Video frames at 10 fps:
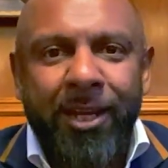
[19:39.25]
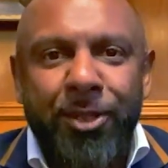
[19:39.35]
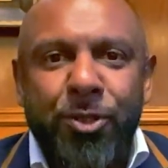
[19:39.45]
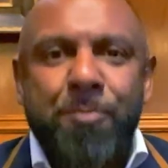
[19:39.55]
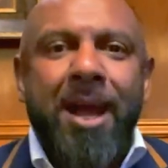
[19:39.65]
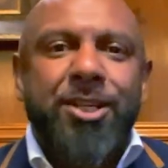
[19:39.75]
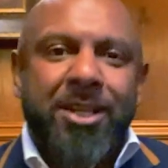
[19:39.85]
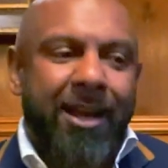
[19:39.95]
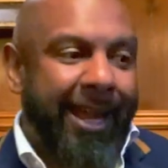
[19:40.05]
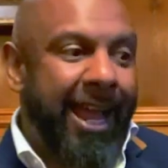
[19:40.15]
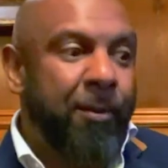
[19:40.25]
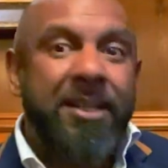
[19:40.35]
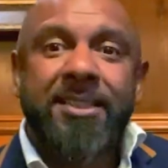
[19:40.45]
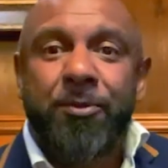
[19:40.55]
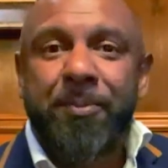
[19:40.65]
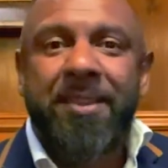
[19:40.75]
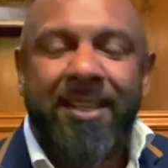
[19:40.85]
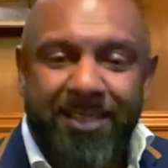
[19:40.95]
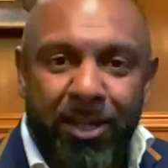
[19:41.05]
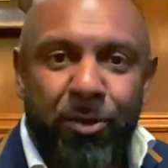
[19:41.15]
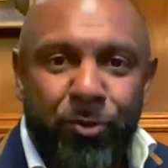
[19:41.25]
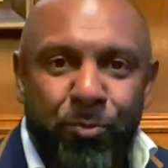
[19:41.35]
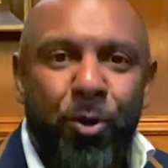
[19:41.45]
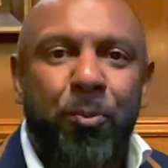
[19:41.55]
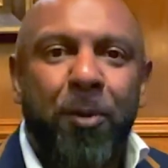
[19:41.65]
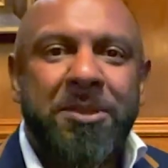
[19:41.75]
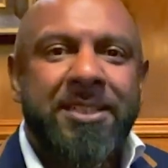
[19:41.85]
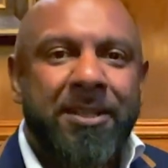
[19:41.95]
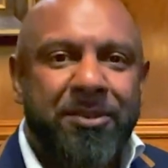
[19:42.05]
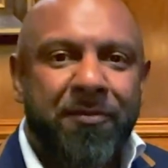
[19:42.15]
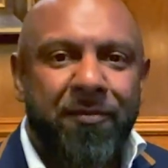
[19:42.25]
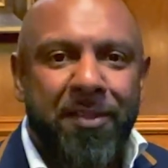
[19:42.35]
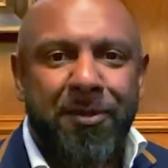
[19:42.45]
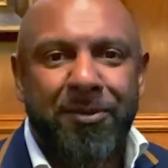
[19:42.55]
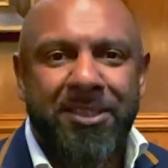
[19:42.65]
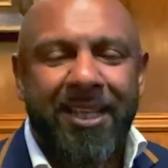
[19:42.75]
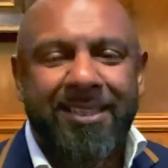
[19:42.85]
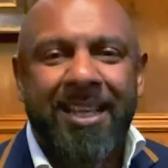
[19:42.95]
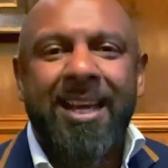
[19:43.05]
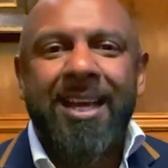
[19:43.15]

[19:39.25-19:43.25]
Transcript: Could you imagine like how easy it would be then to go and do more property deals and fund those things?